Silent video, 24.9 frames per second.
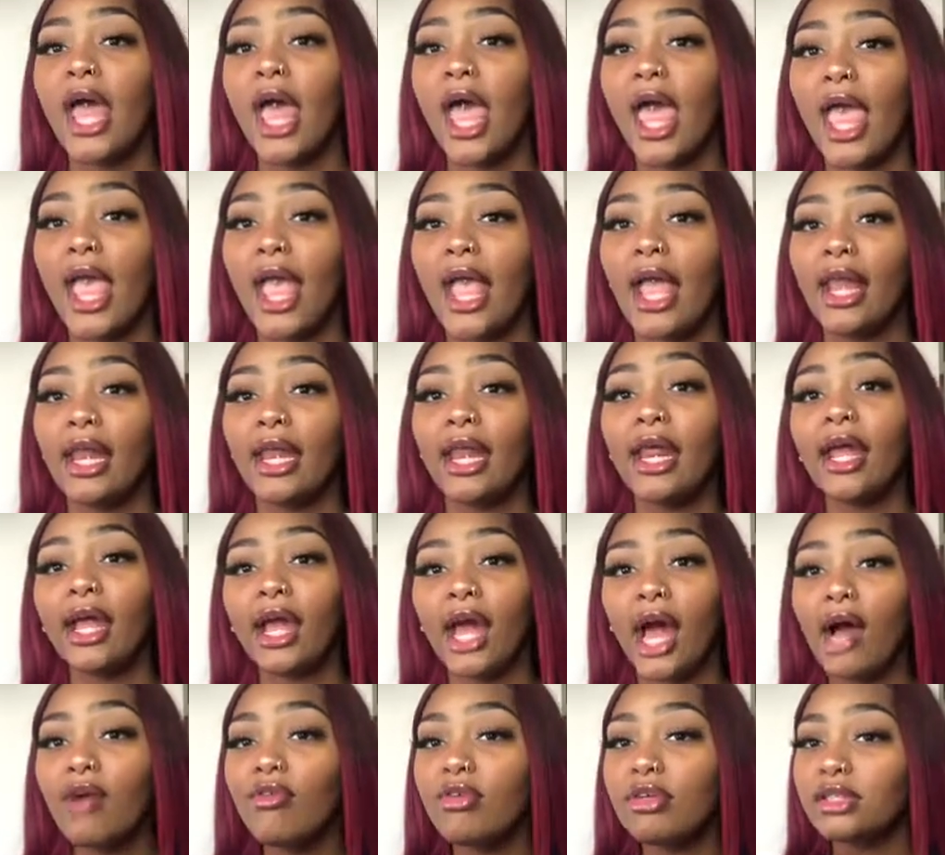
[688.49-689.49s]
and it
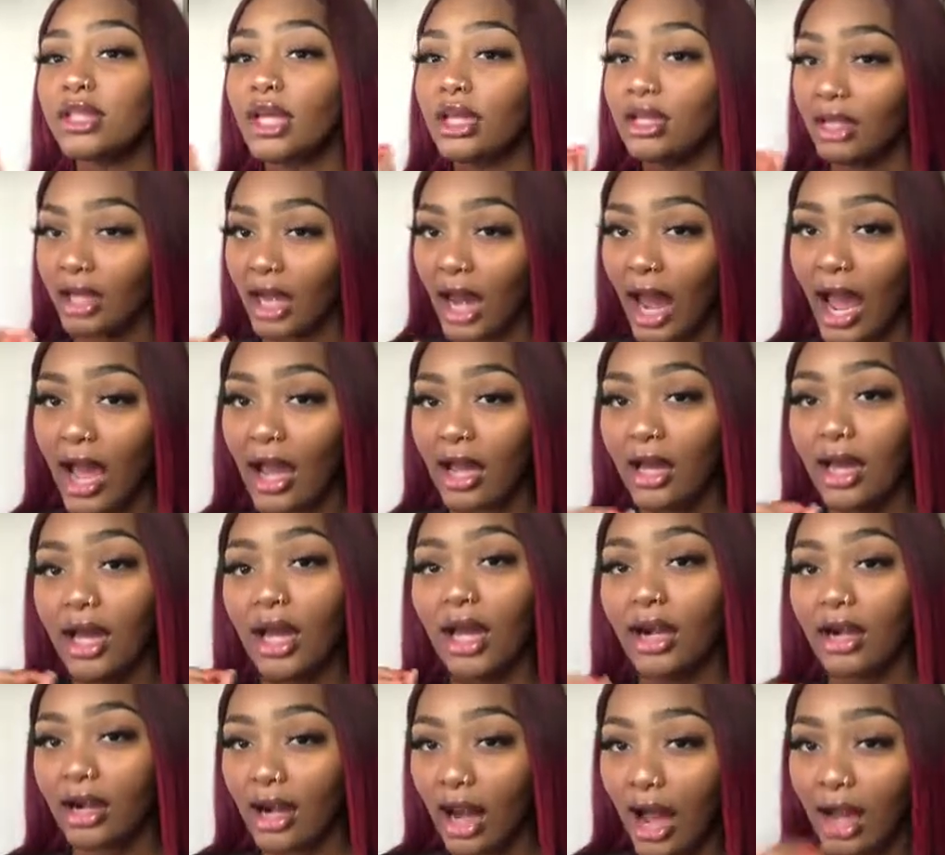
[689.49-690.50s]
covers a
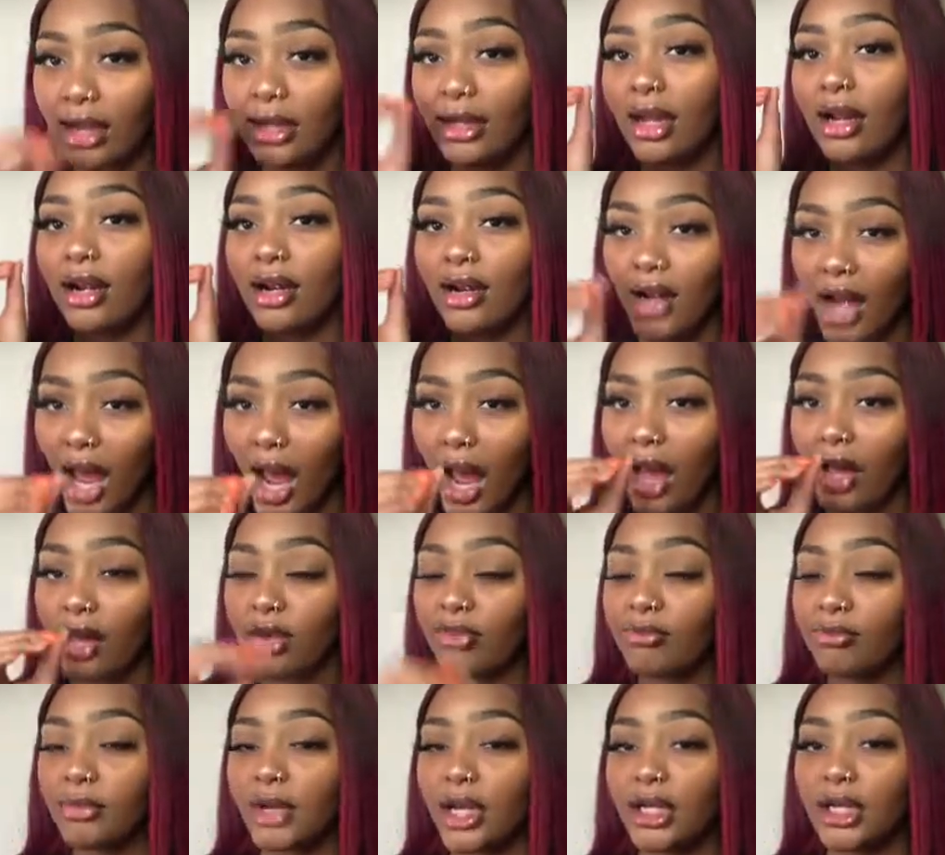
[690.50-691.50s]
lot of
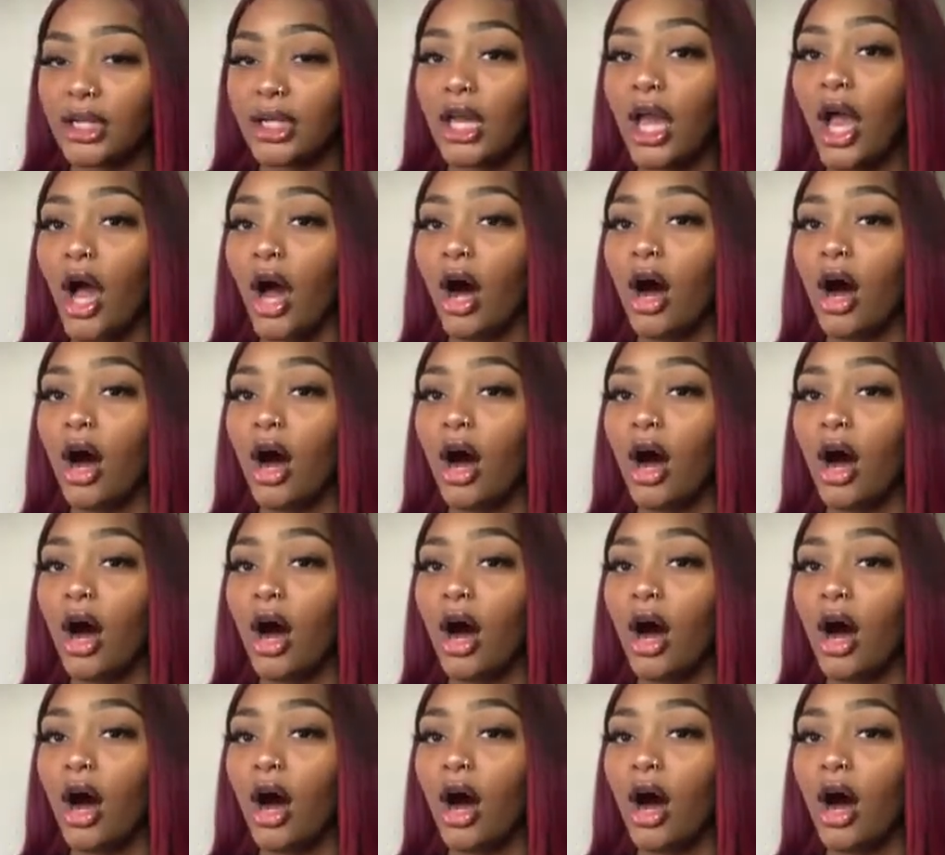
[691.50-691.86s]
money.